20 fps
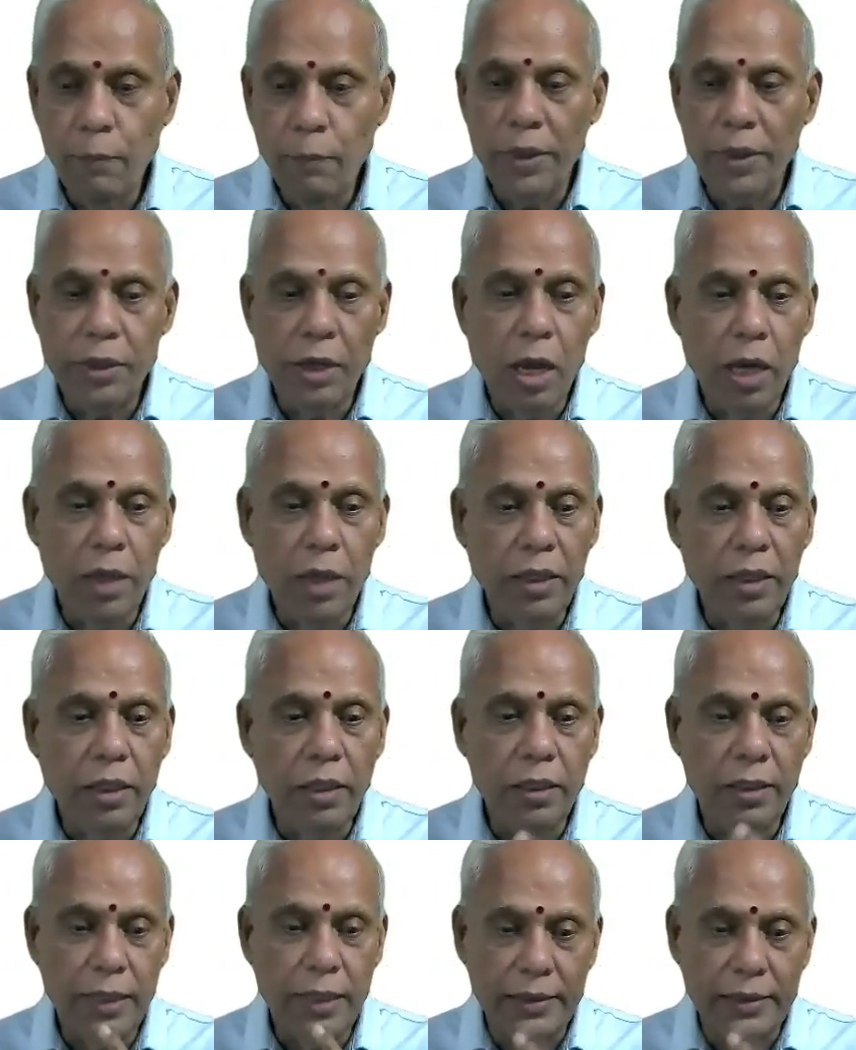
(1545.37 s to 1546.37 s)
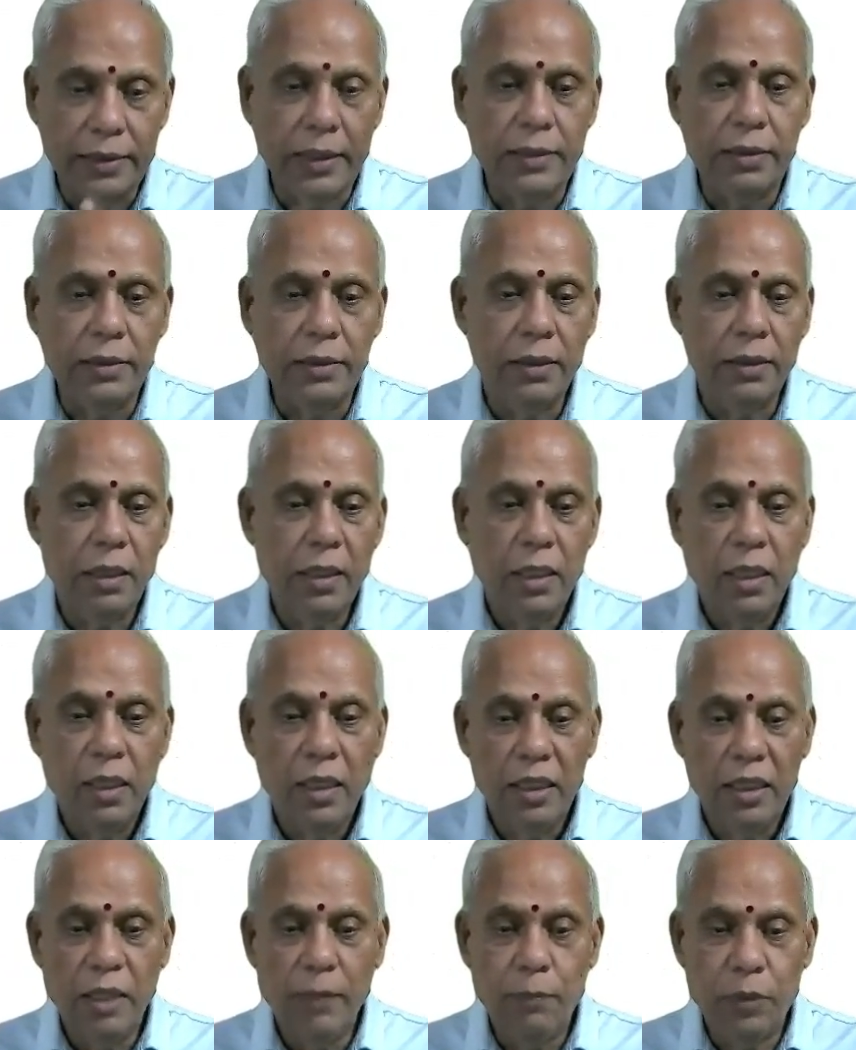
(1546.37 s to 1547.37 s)
But doctor guesses
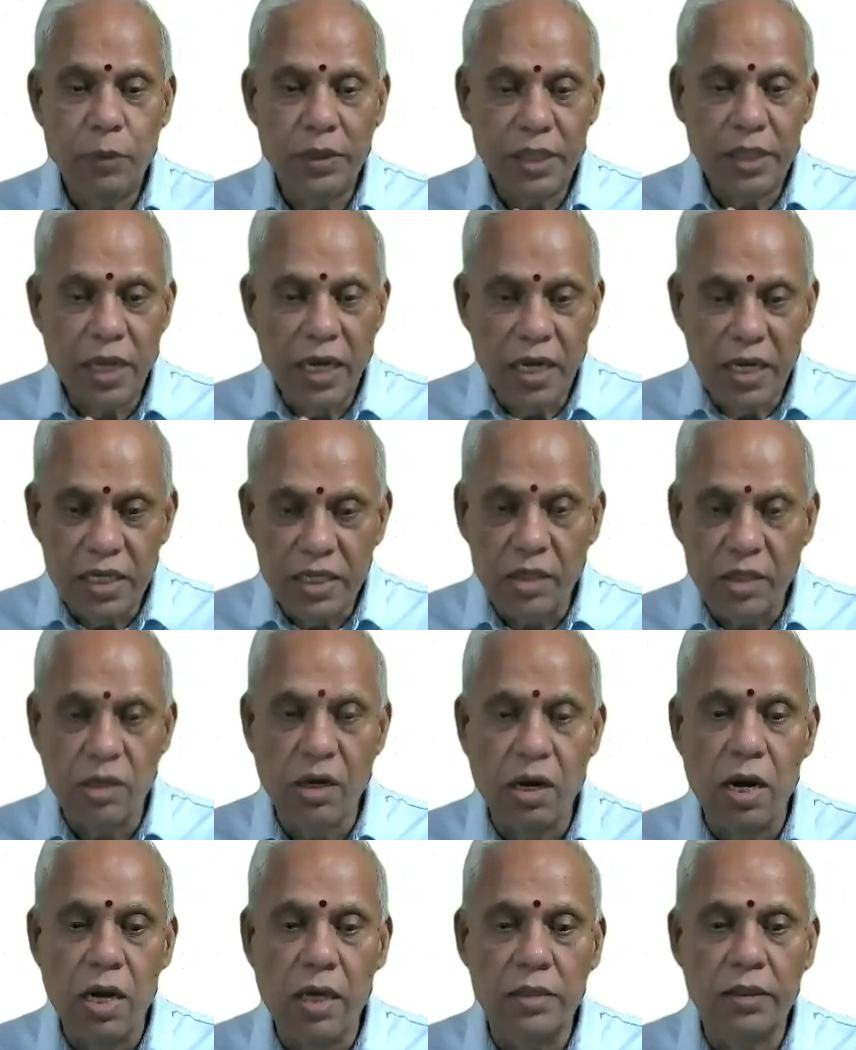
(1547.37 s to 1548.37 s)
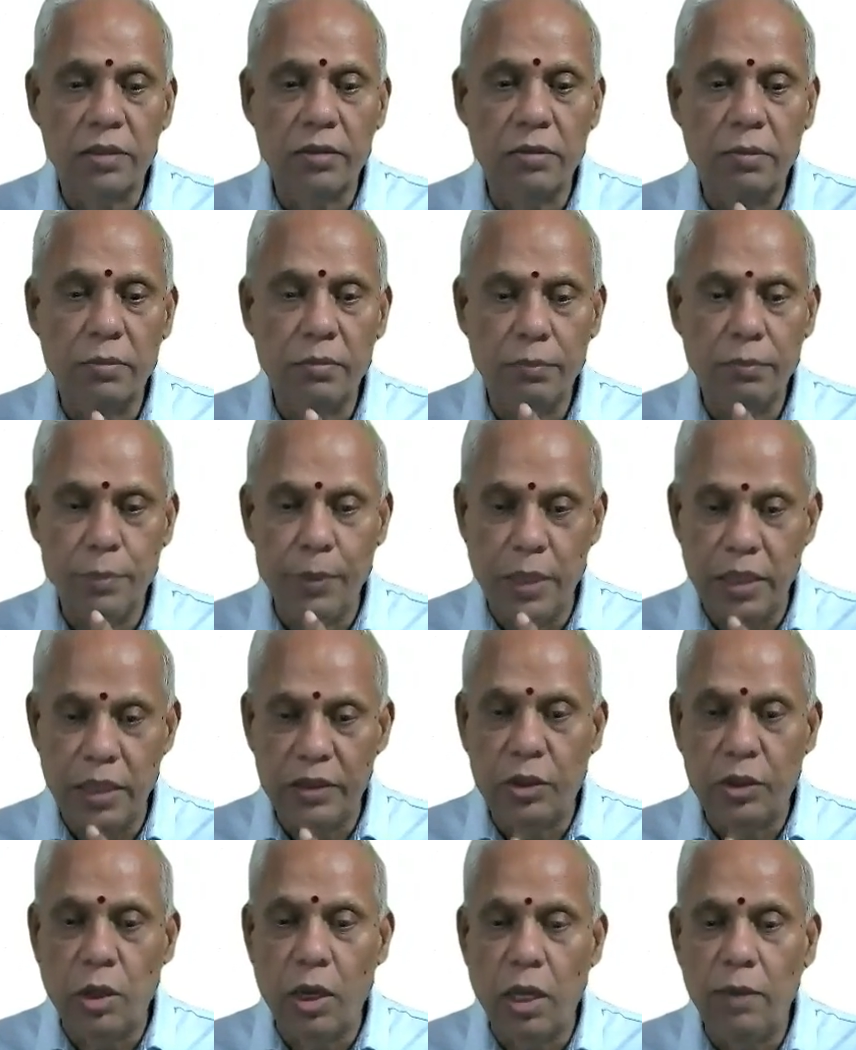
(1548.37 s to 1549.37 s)
the precise cause
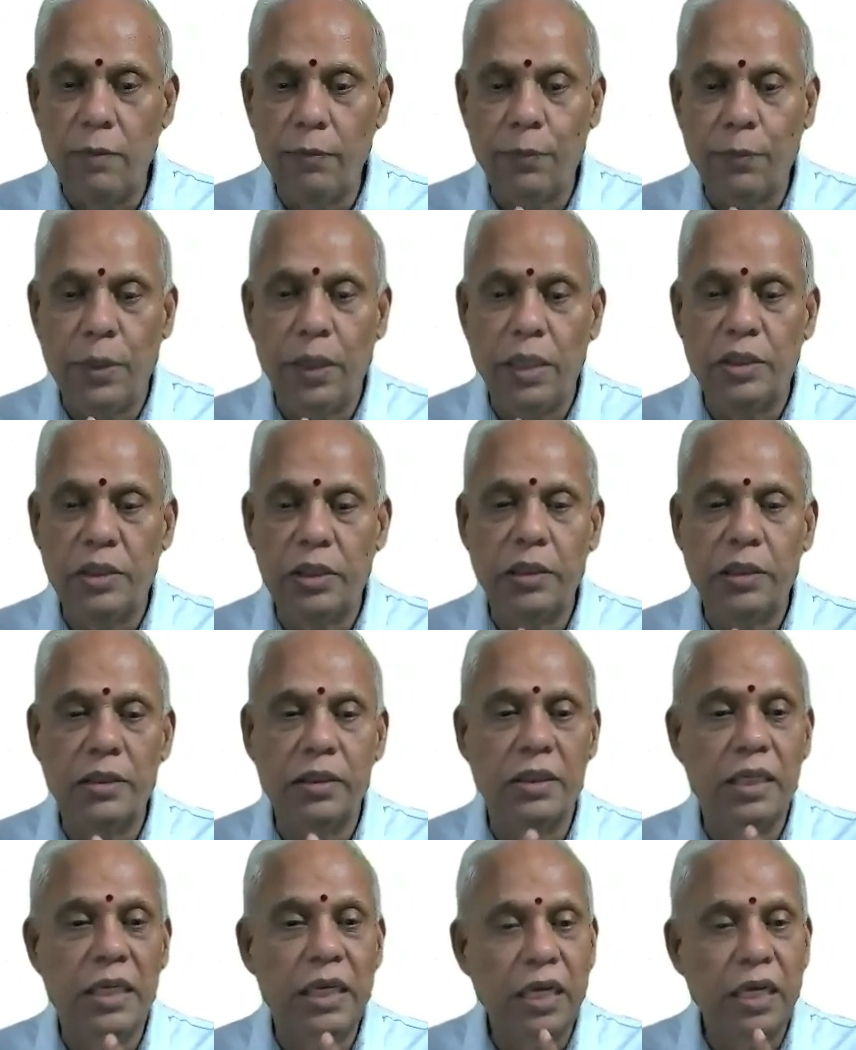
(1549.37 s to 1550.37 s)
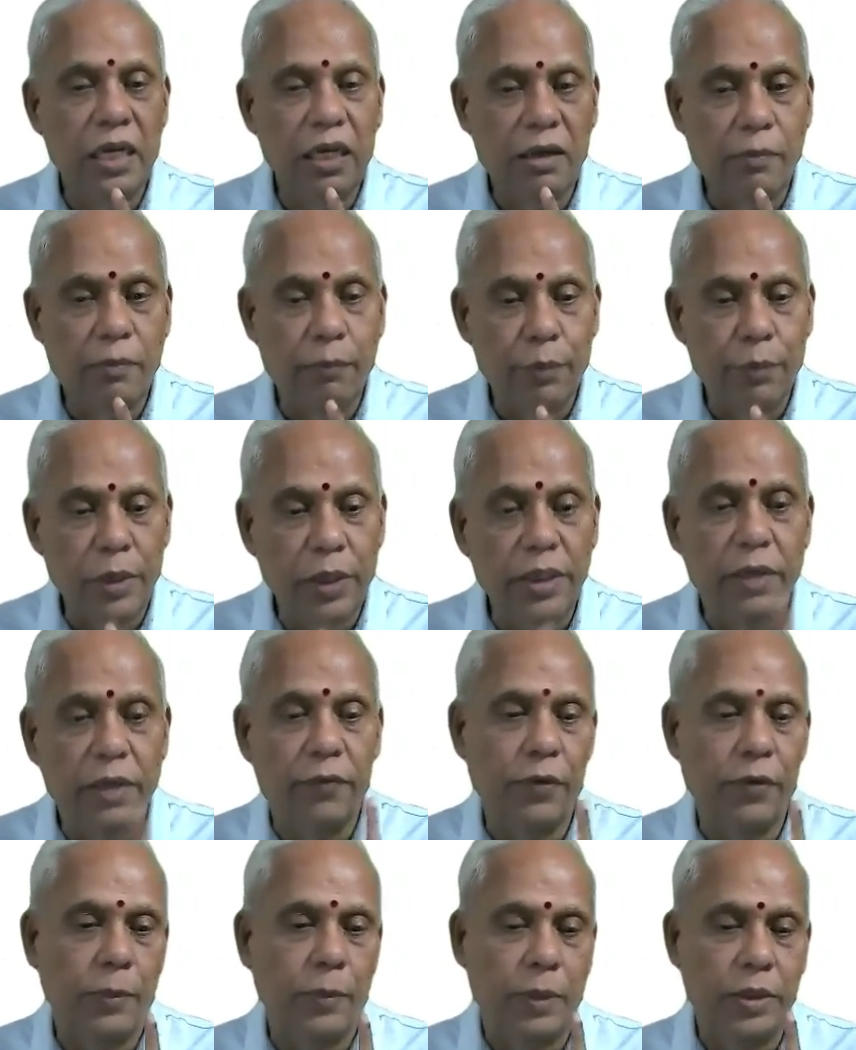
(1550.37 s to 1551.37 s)
based on patient's incomplete
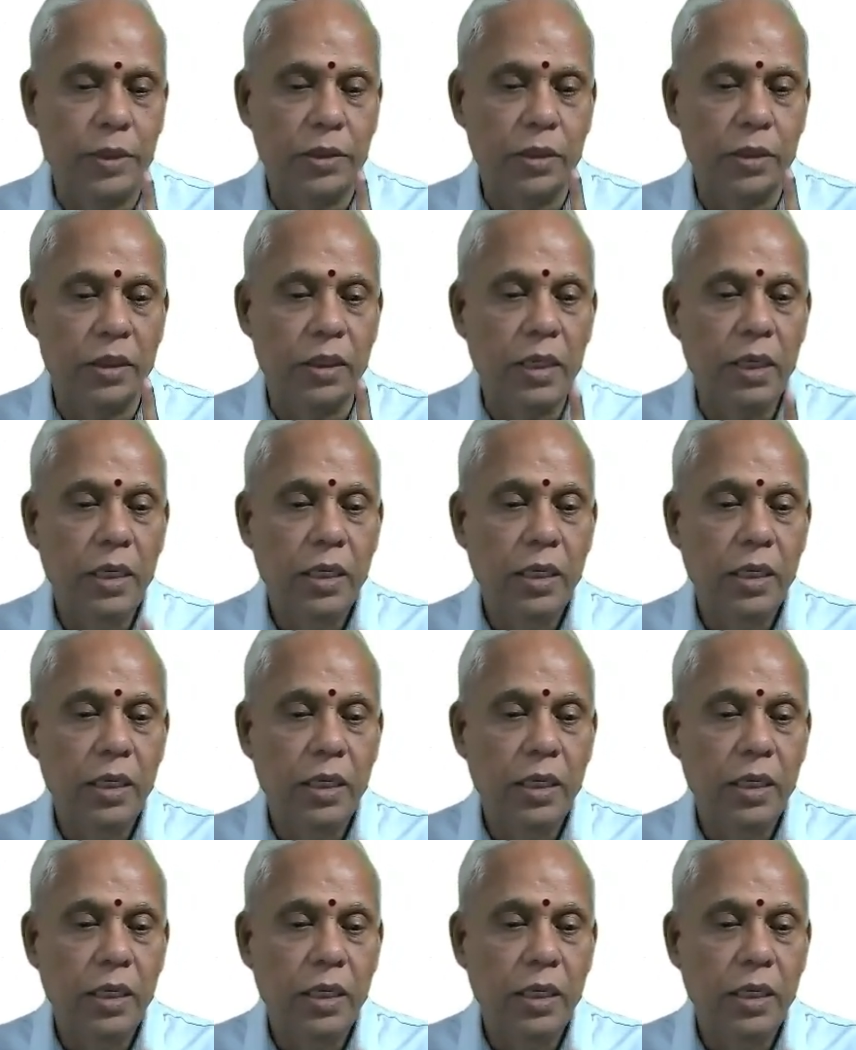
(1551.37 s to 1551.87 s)
information.